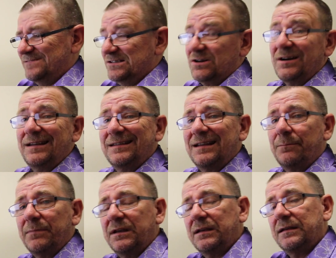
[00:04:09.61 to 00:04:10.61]
tighten
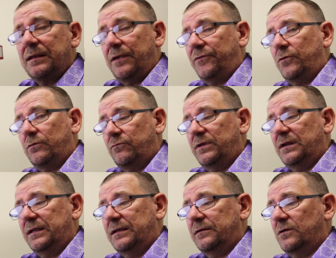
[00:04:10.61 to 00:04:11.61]
up, but it does not
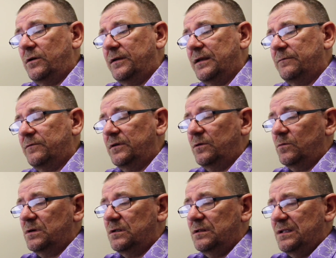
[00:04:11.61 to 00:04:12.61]
really tighten up very
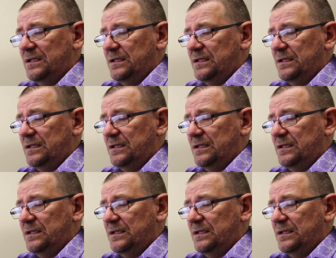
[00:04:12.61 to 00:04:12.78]
well.